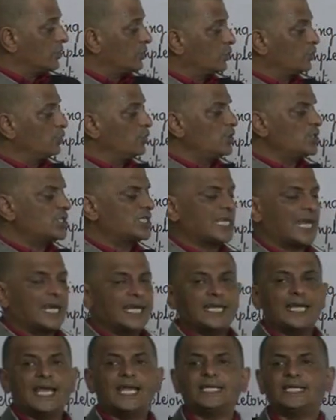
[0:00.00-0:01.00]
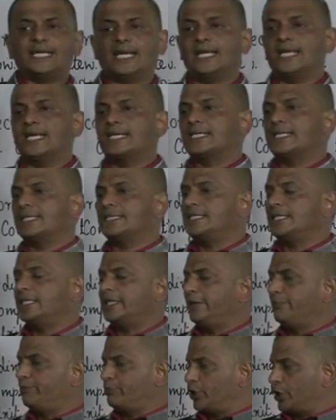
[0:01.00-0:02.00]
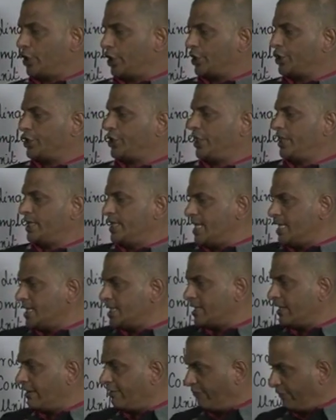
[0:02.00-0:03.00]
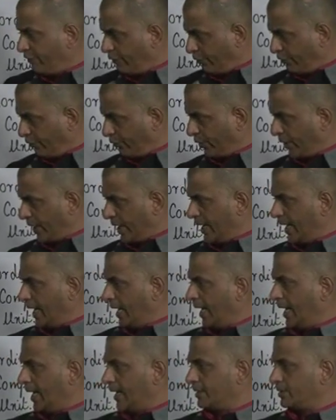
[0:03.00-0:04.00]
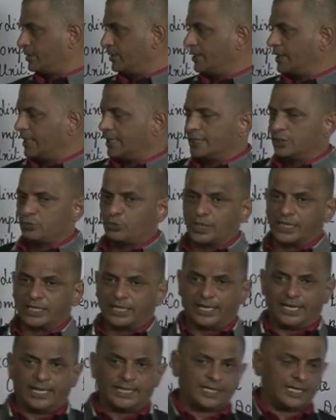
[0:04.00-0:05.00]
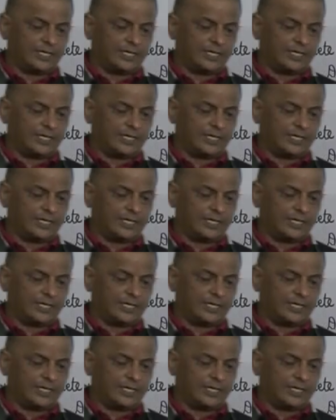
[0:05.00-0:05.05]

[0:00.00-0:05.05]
through sunlight, electricity production is free. So, that is one great